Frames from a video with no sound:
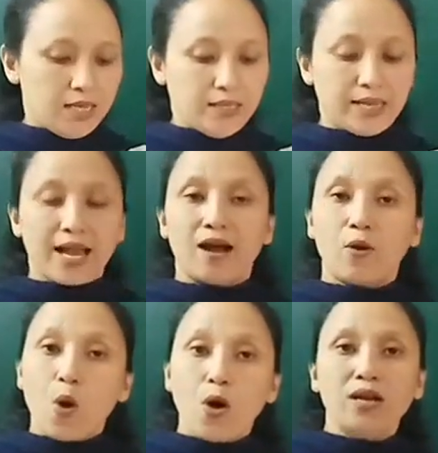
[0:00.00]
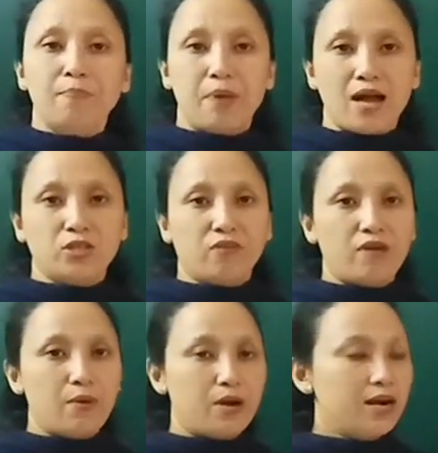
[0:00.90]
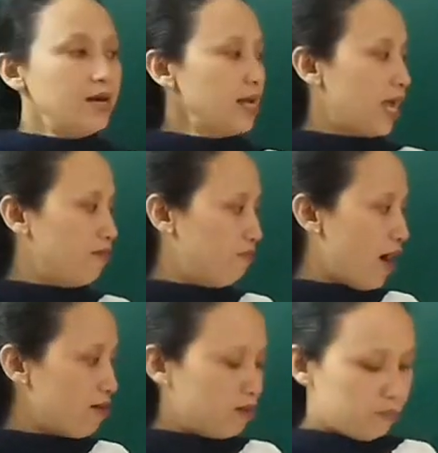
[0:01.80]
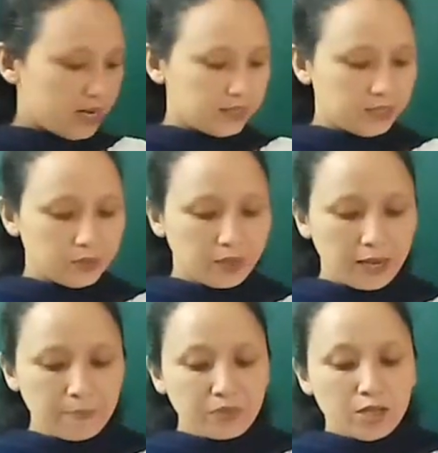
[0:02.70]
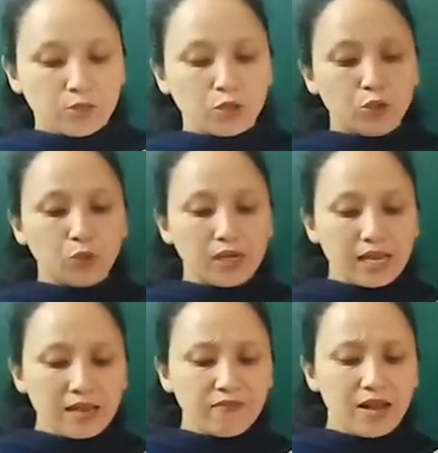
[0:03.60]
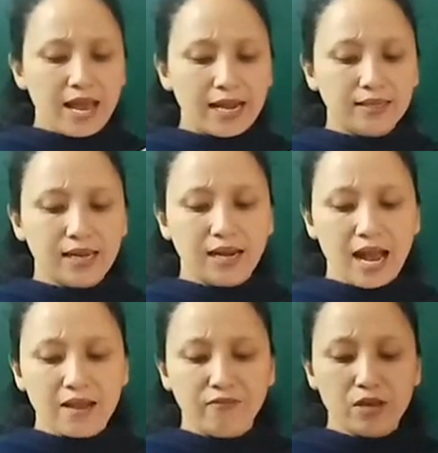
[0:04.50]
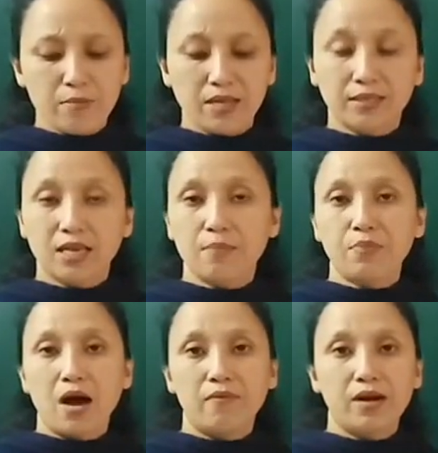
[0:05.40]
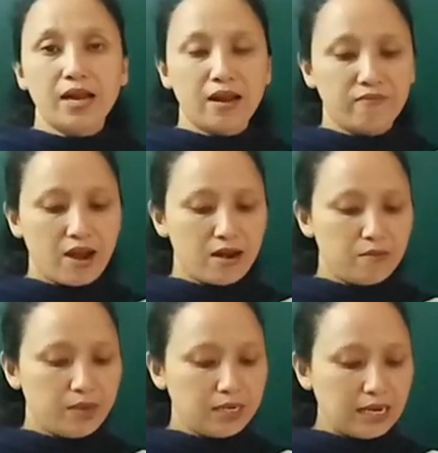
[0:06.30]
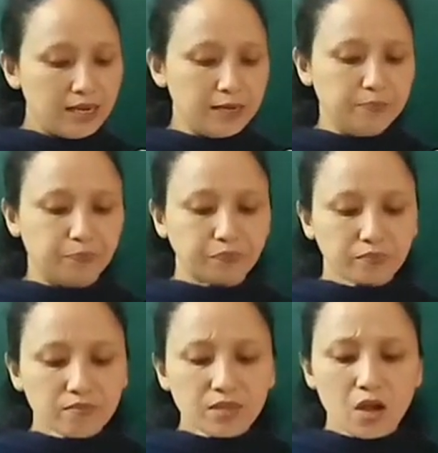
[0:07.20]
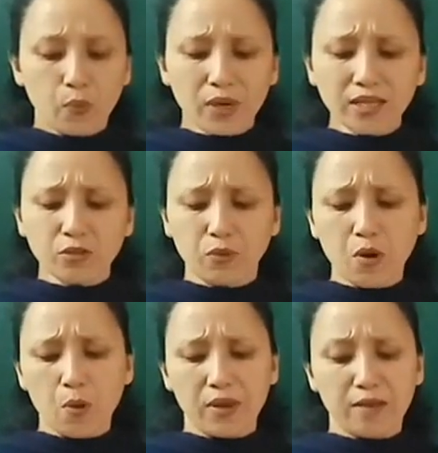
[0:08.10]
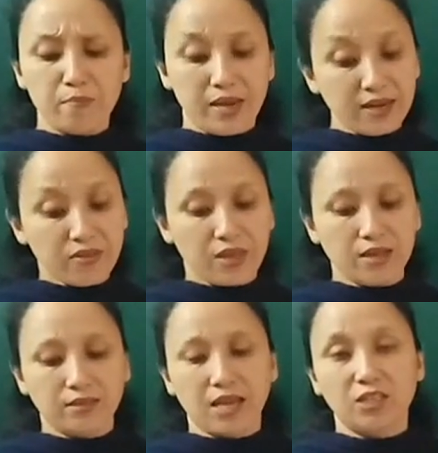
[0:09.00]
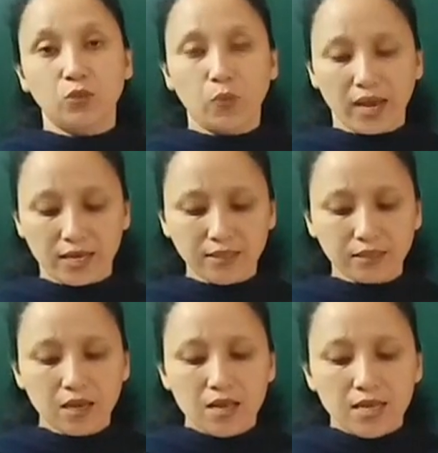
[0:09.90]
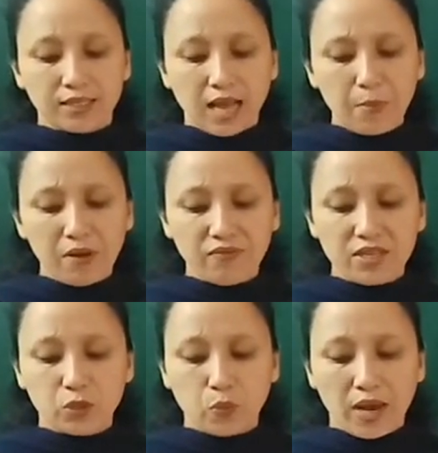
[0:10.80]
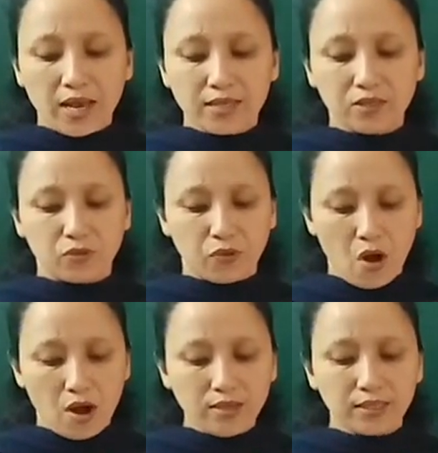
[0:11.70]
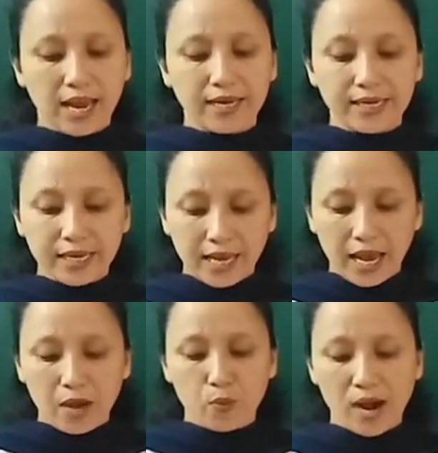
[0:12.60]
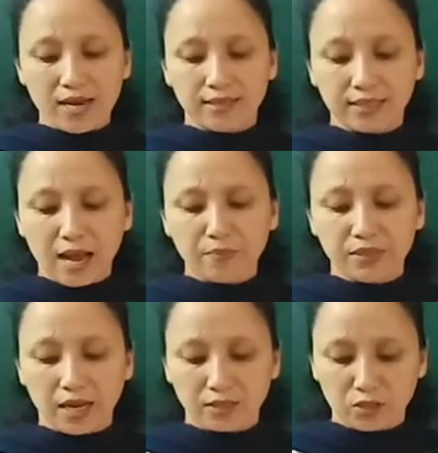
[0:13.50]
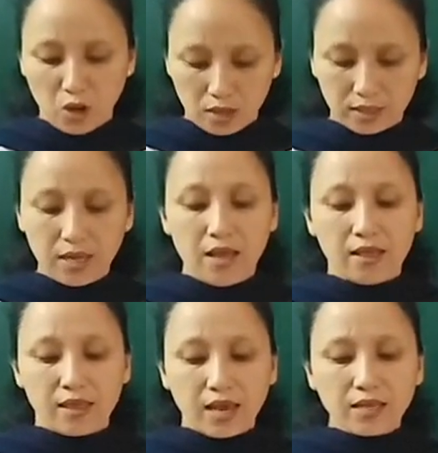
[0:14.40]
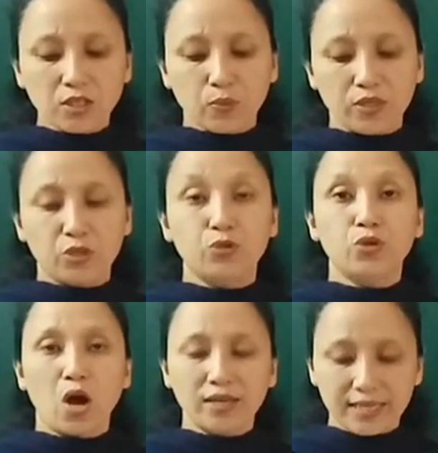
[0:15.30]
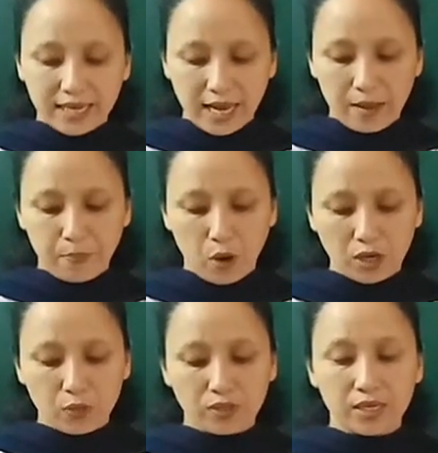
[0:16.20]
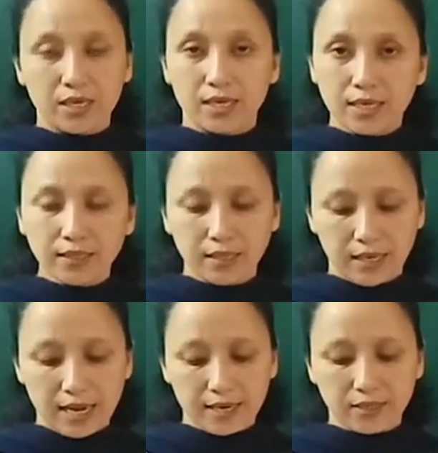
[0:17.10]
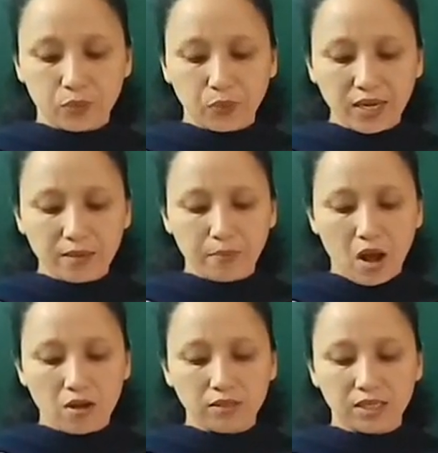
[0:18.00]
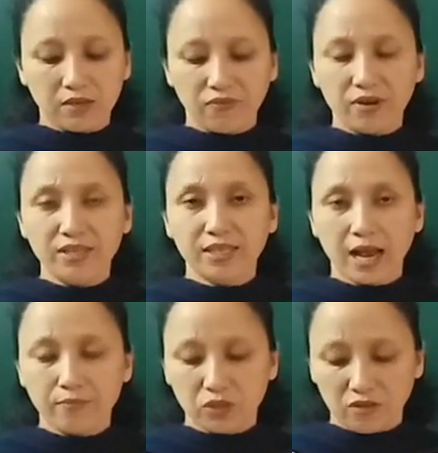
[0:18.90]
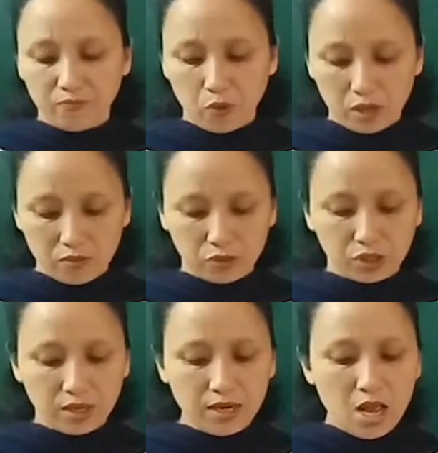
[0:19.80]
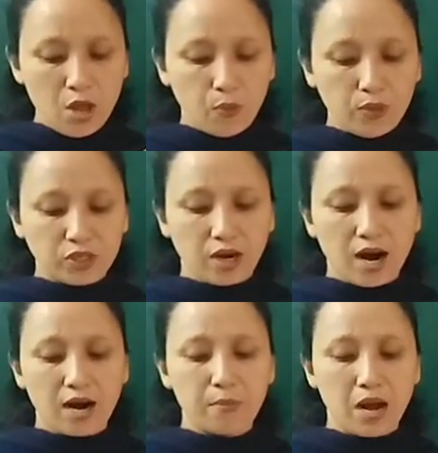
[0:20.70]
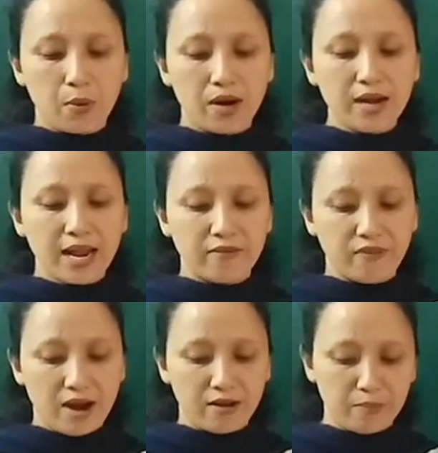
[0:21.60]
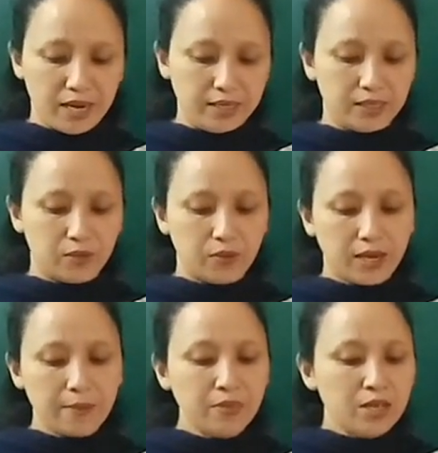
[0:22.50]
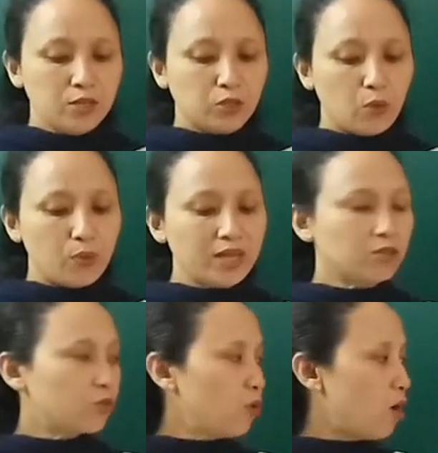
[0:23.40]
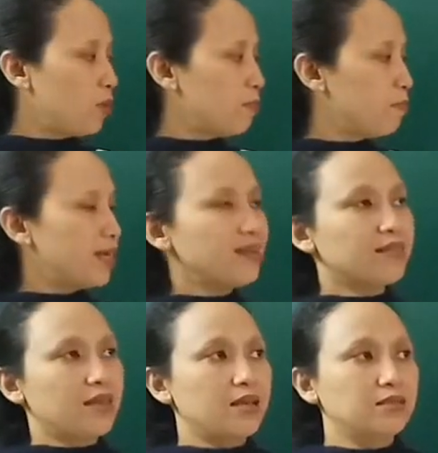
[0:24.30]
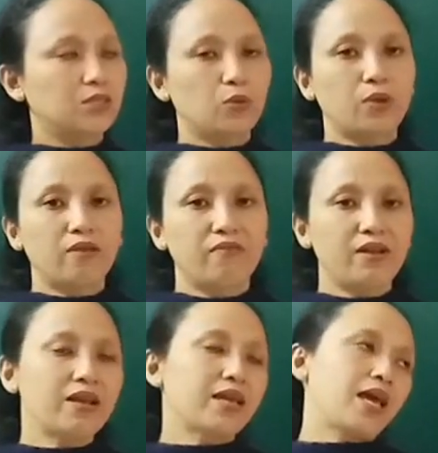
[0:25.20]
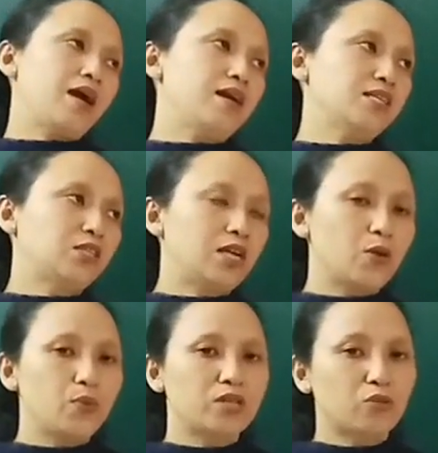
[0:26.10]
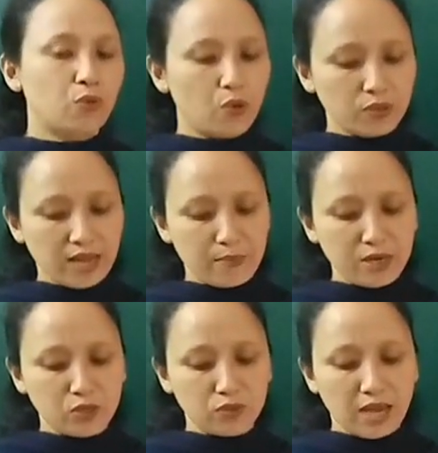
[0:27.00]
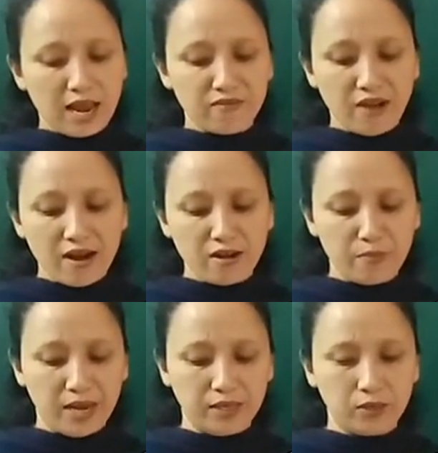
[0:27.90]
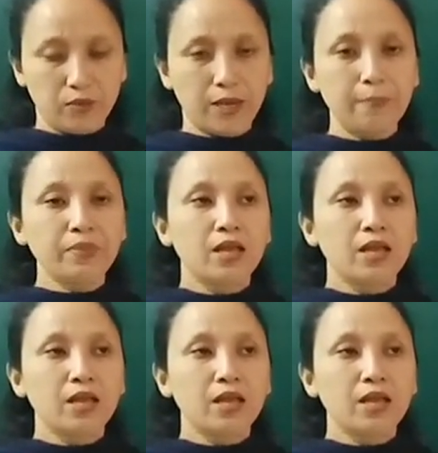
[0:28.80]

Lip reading: They are all part of our environment. Okay, so to live a healthy life, we must keep our environment clean. We throw away many things as waste. Some of this waste rots and decay while some does not. Things which do not decay pollute the earth. Let us read about the different types of pollution which harm our environment. Okay, so we throw away many things, okay, very carelessly we throw them into the environment. Okay,